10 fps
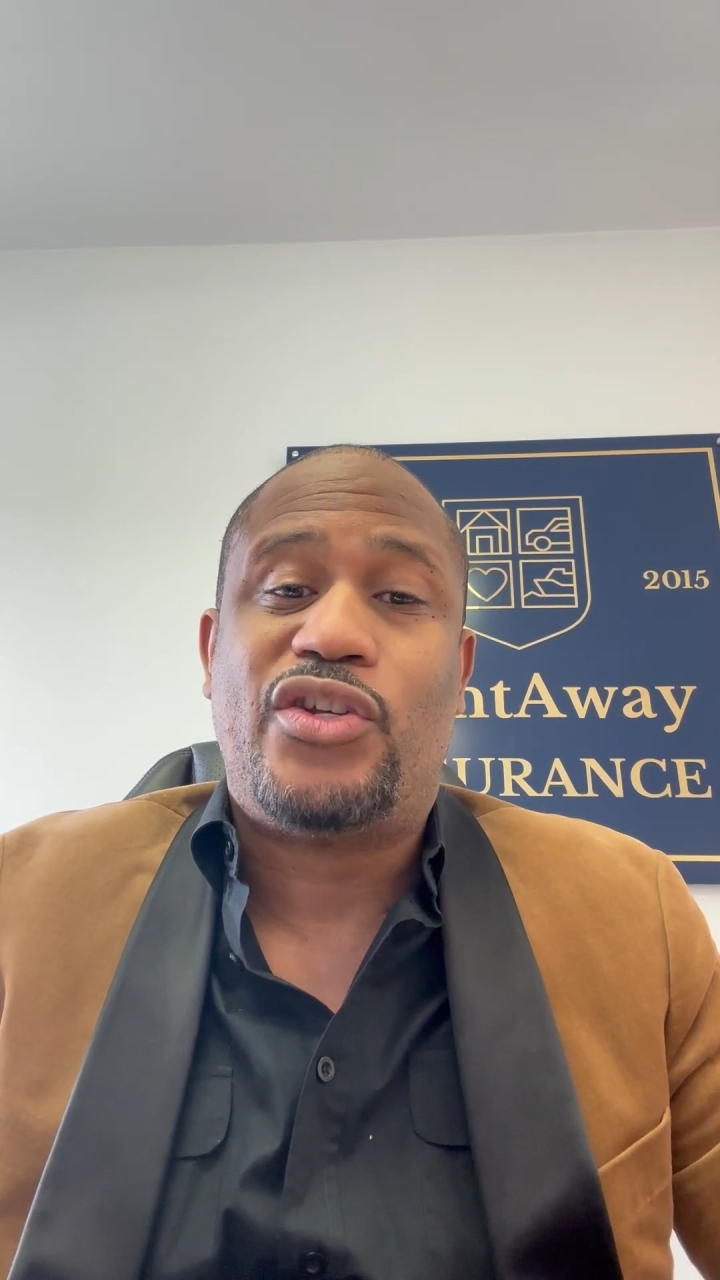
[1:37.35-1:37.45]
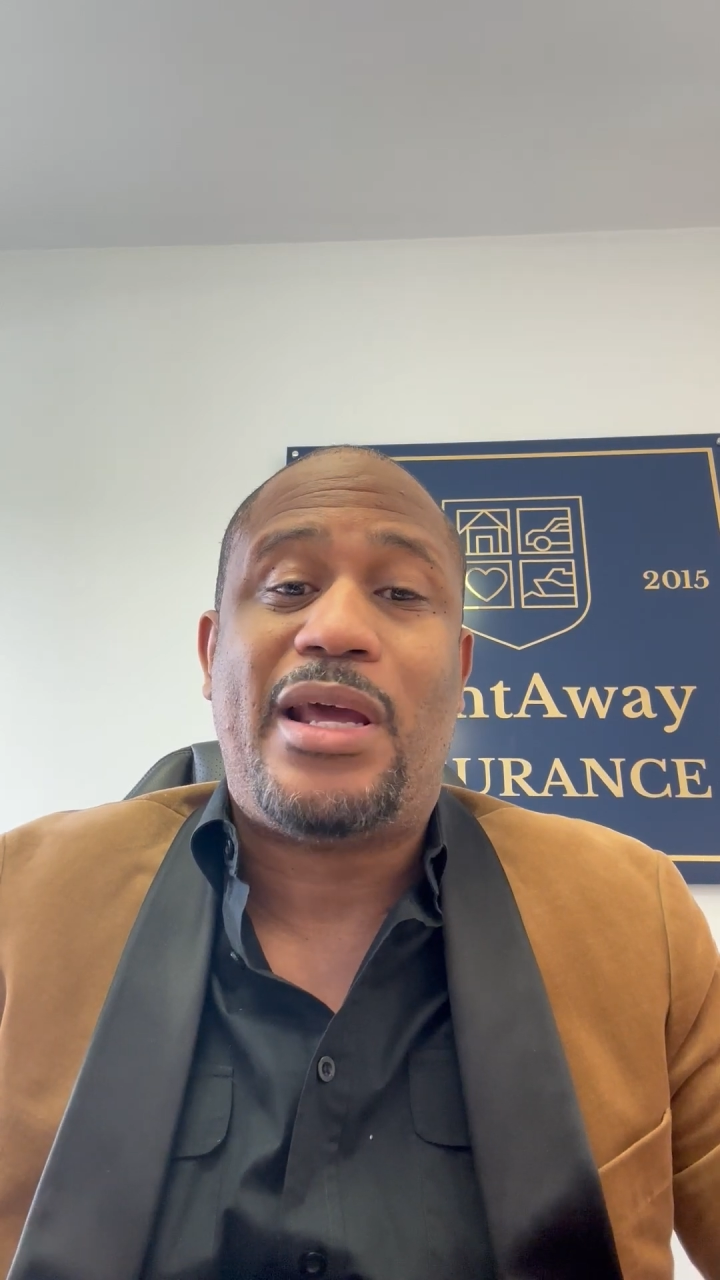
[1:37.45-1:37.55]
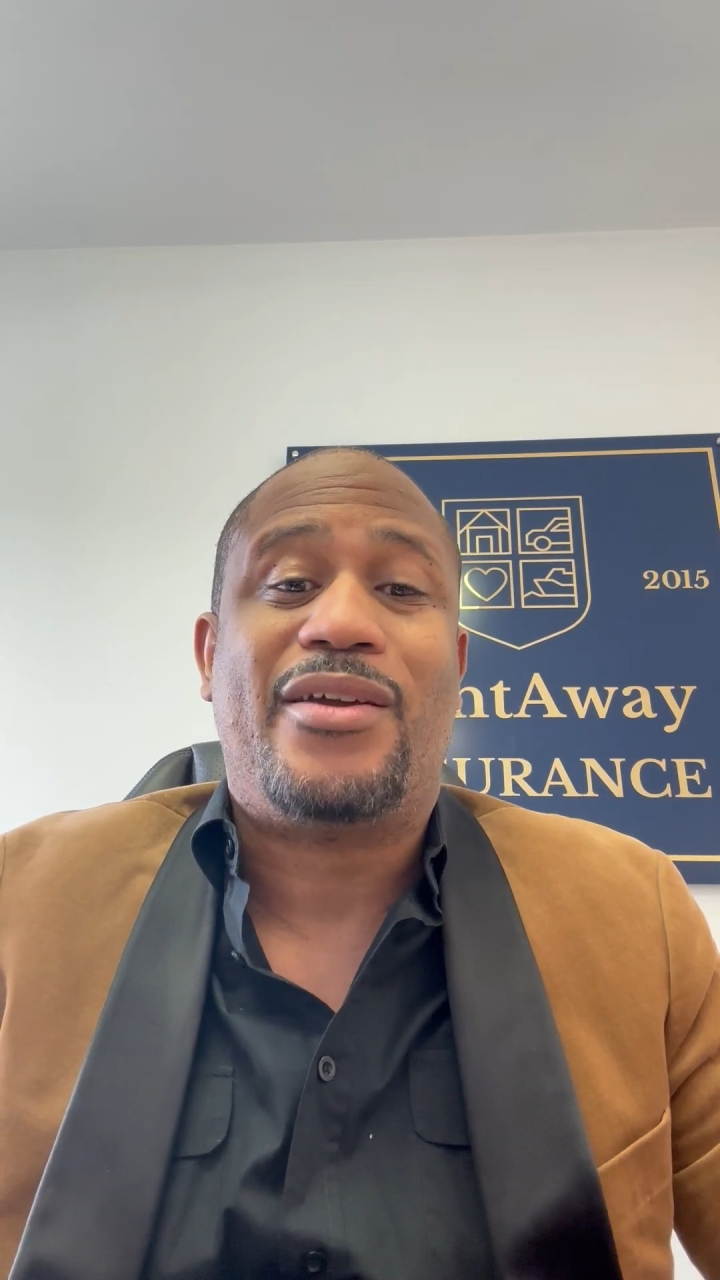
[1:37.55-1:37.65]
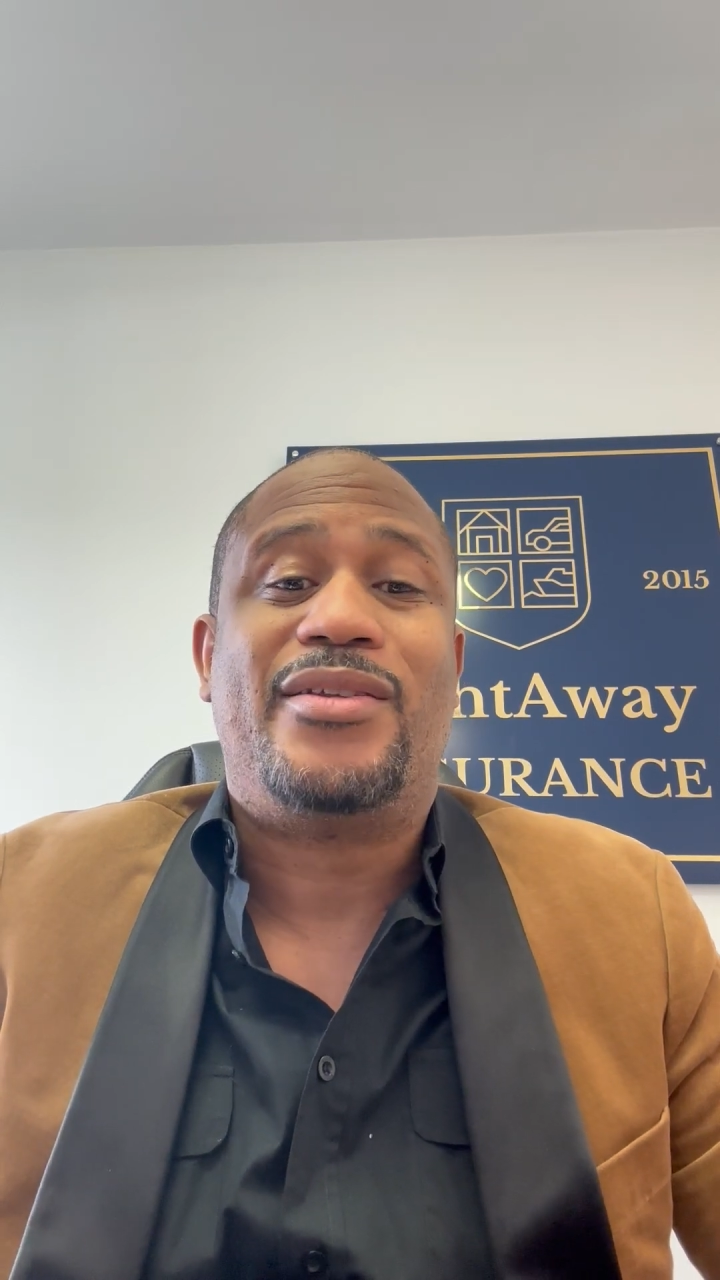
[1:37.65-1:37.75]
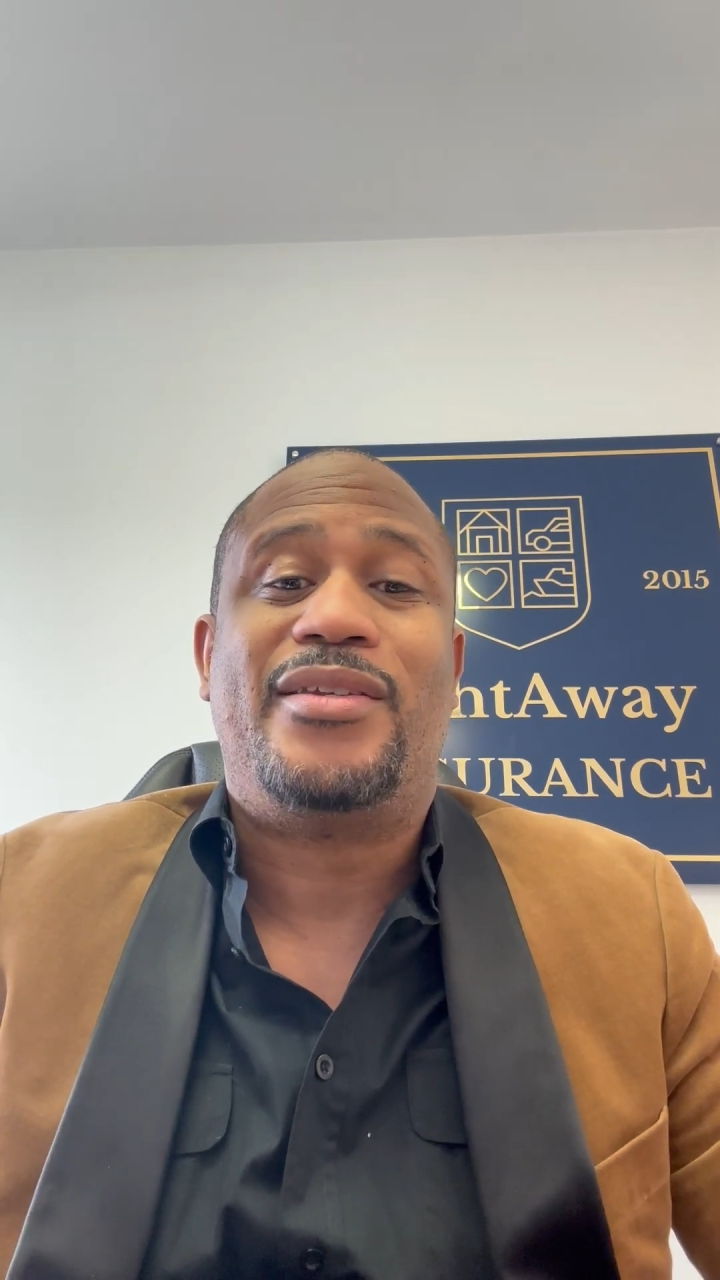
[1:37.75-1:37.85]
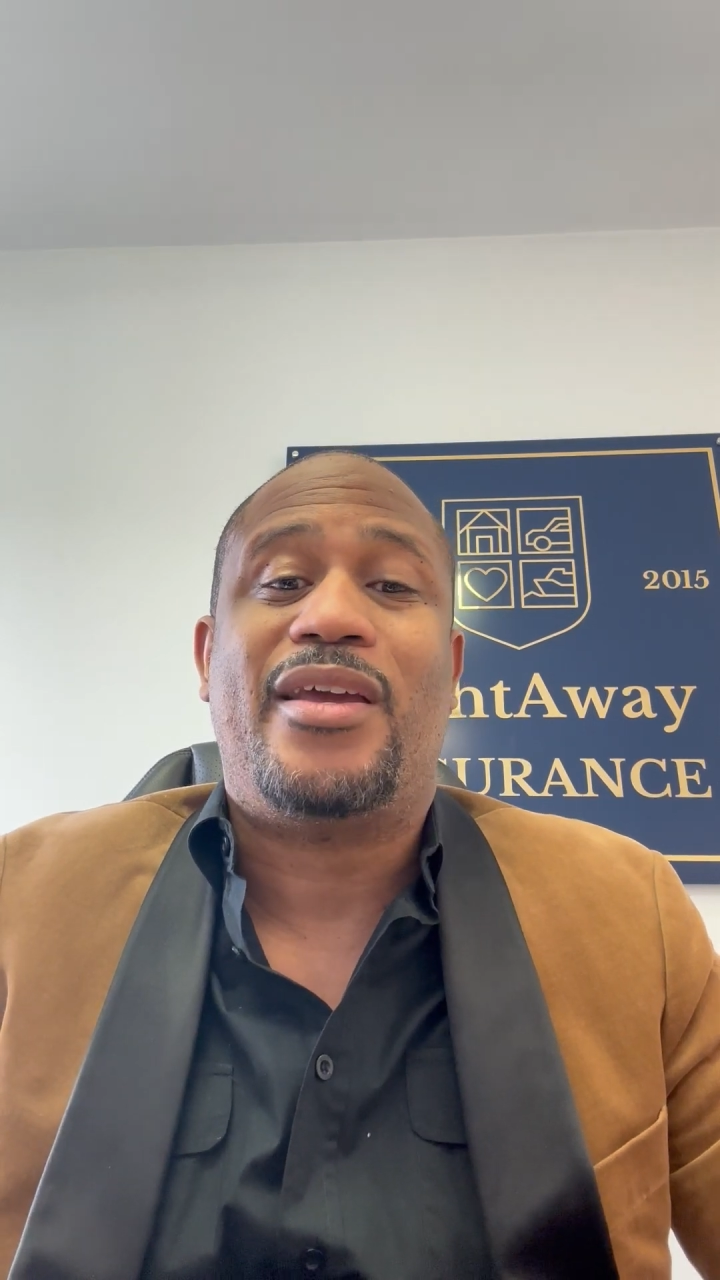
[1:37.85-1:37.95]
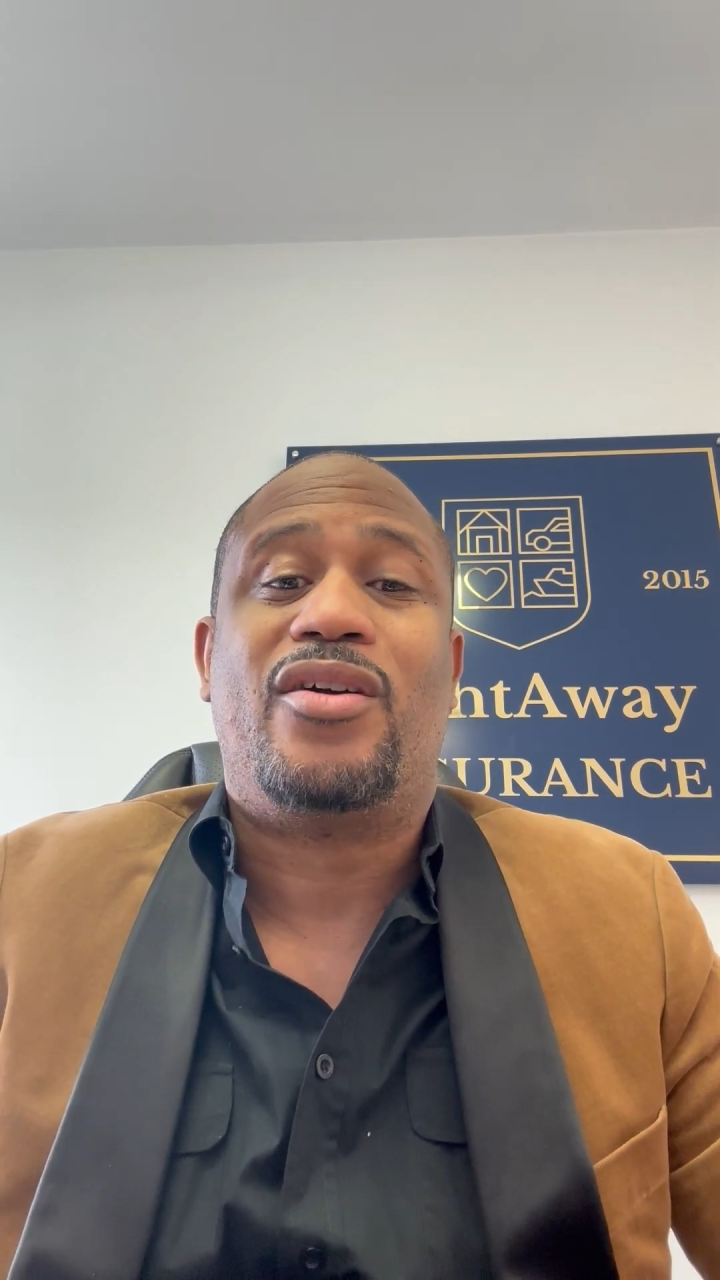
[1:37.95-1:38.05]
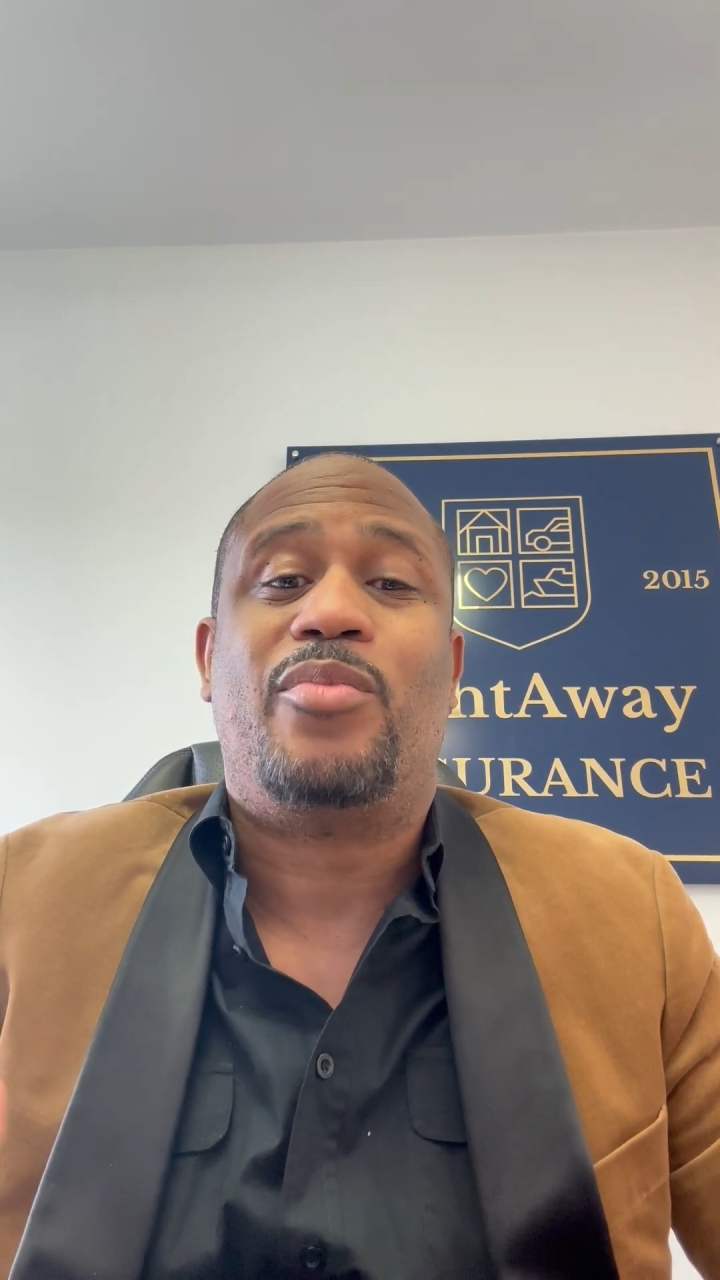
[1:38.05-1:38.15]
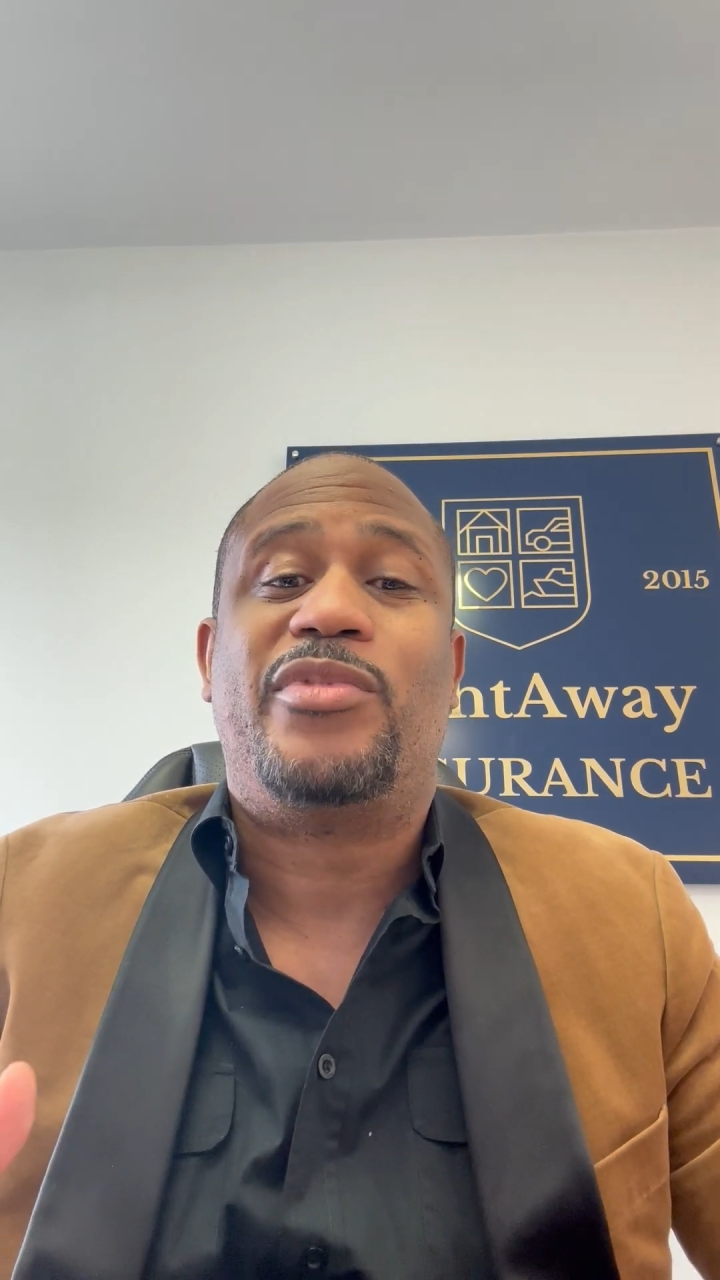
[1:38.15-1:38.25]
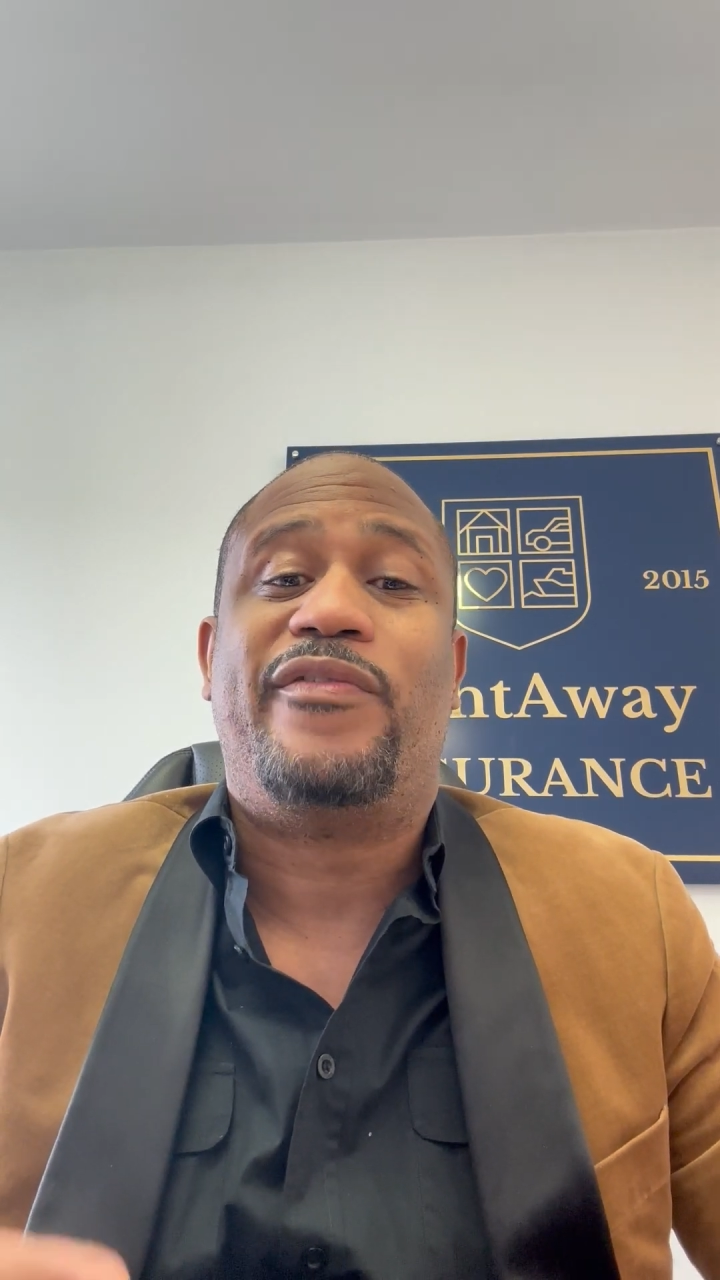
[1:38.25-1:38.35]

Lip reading: that could take up to